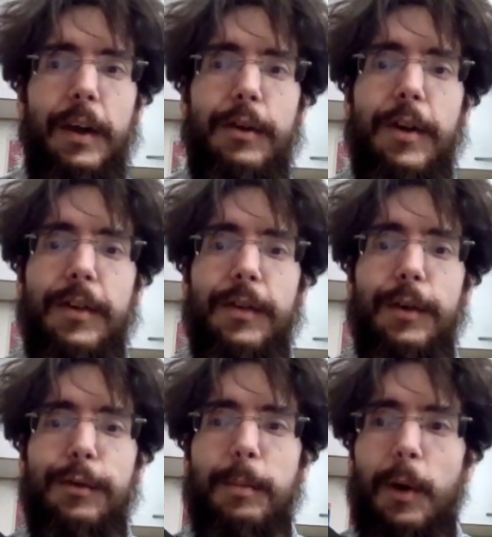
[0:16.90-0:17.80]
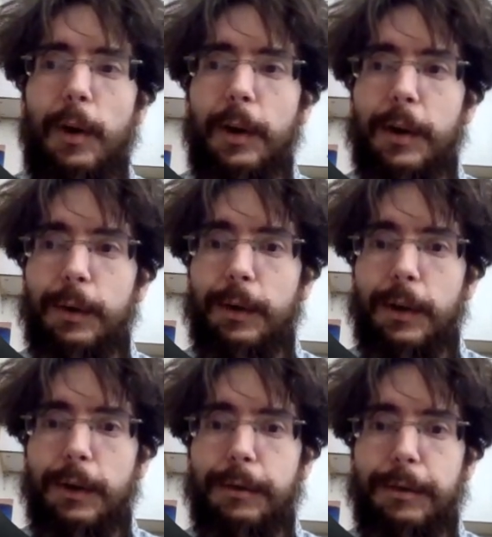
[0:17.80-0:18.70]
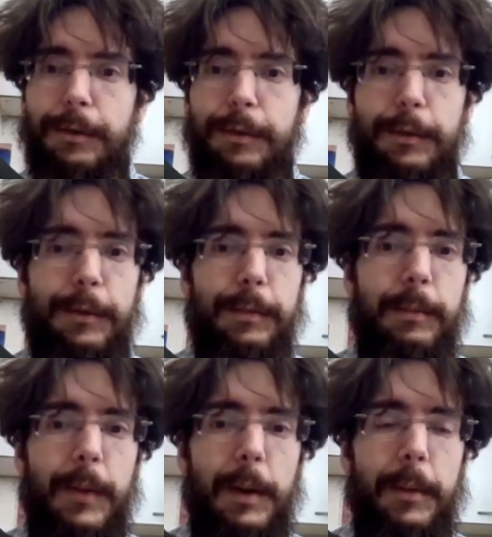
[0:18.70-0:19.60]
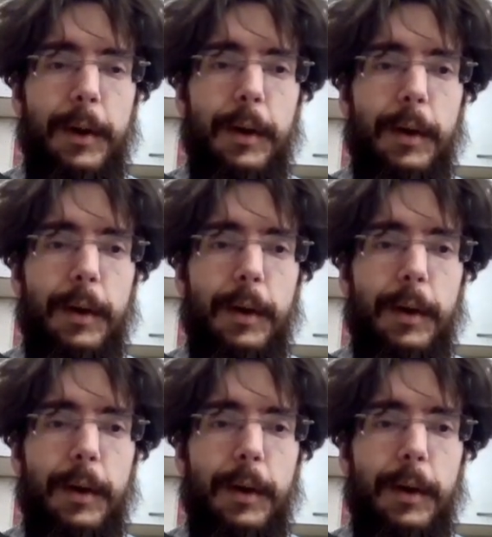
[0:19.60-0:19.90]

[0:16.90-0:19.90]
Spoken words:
just a small note of maybe